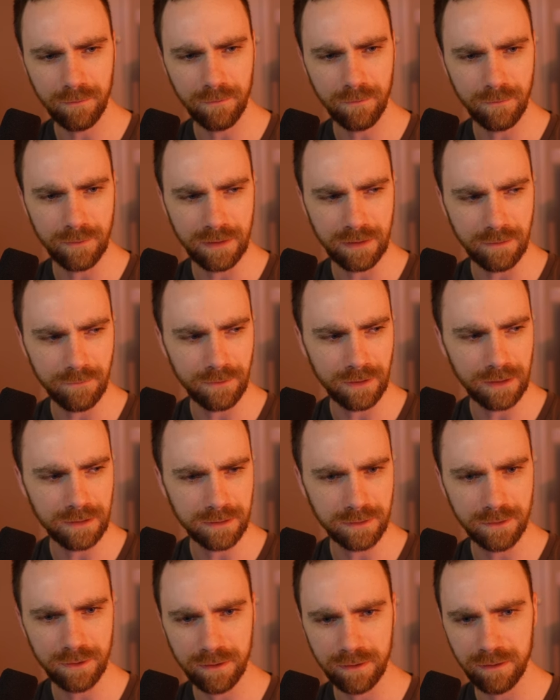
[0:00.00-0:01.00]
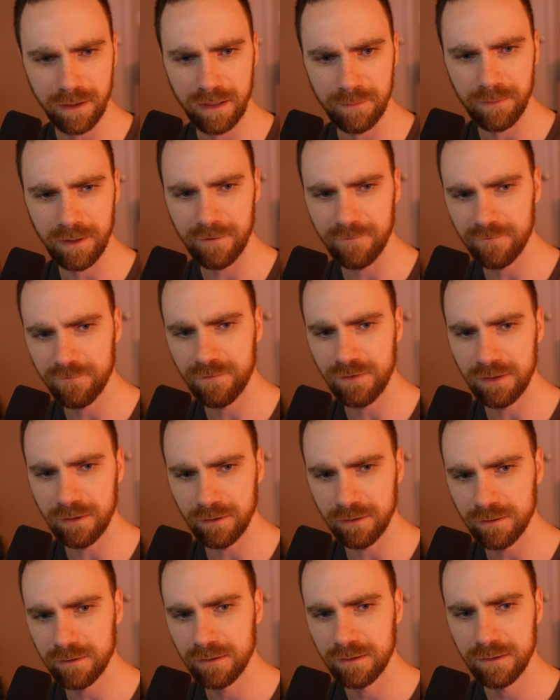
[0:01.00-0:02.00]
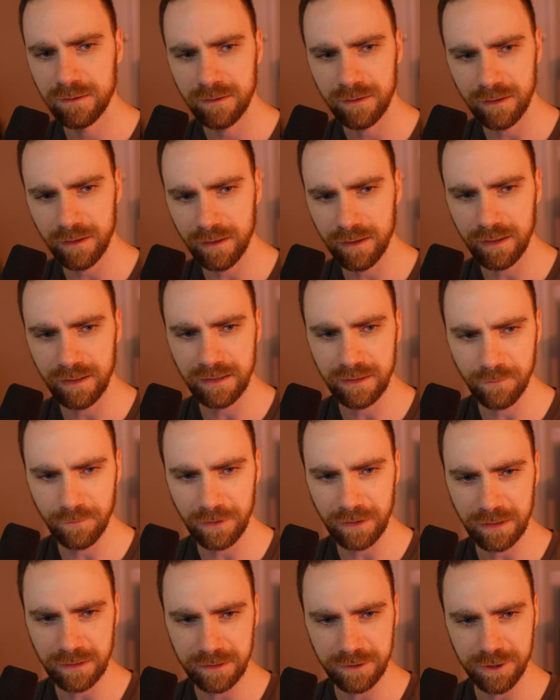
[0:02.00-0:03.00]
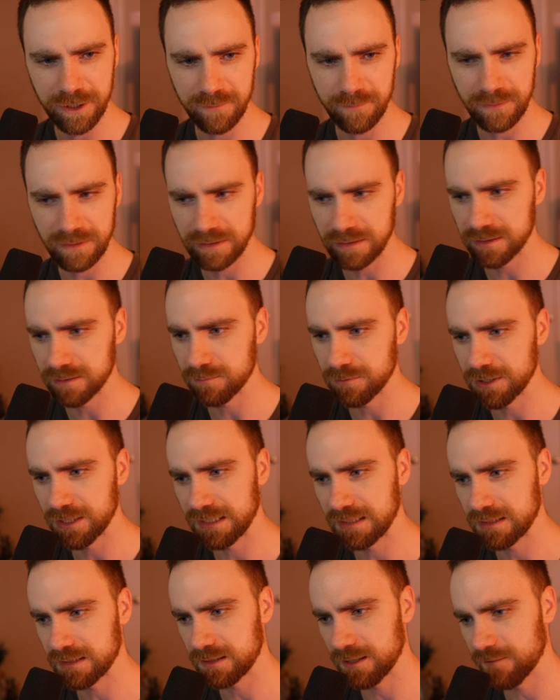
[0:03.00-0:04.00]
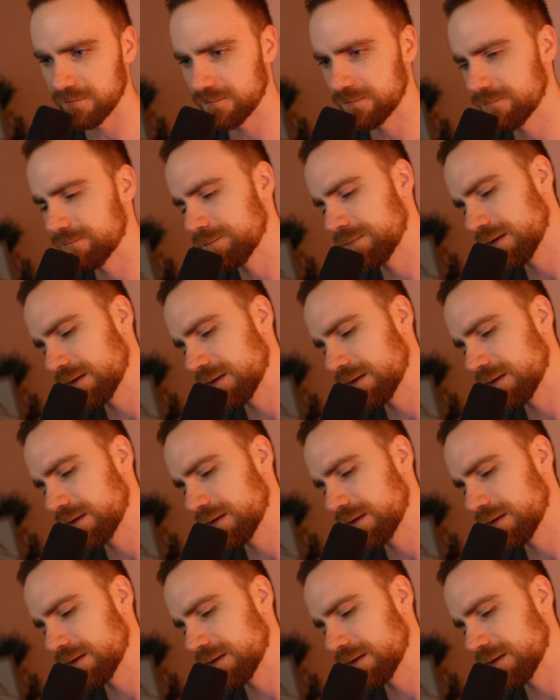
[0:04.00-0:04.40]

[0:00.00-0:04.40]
We got to learn a lot about Fil, and then we got to jump into some Jenk stuff.